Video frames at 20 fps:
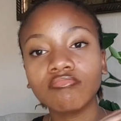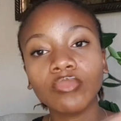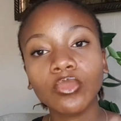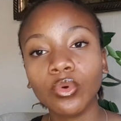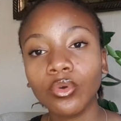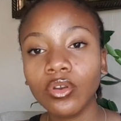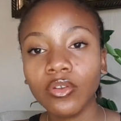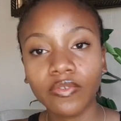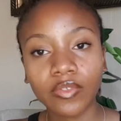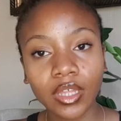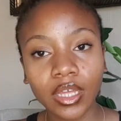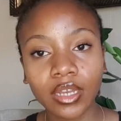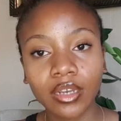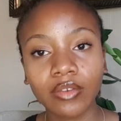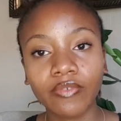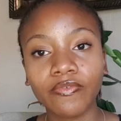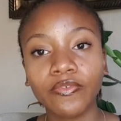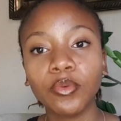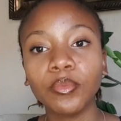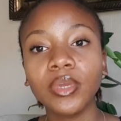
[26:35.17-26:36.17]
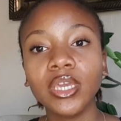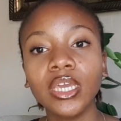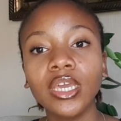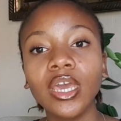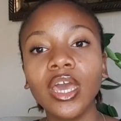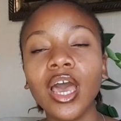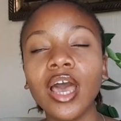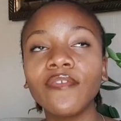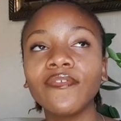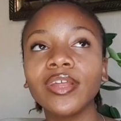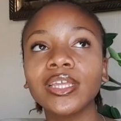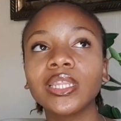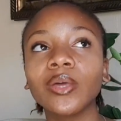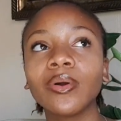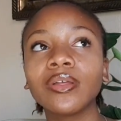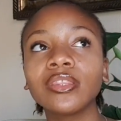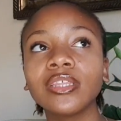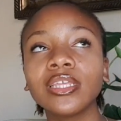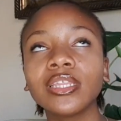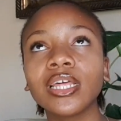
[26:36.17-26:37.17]
All of that. For me, I feel like the
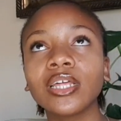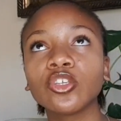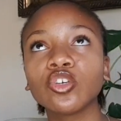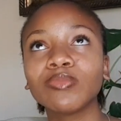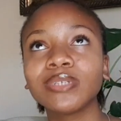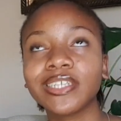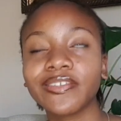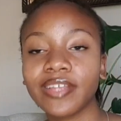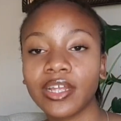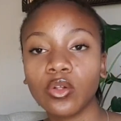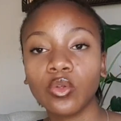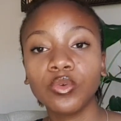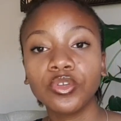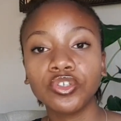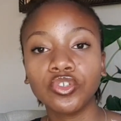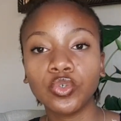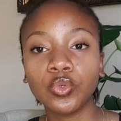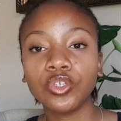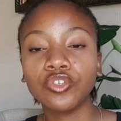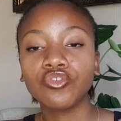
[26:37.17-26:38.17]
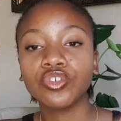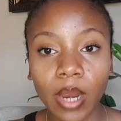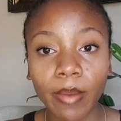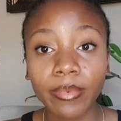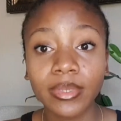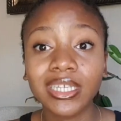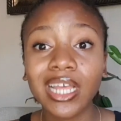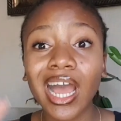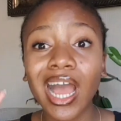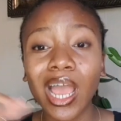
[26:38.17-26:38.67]
one thing that I told myself that I always do is subscribers.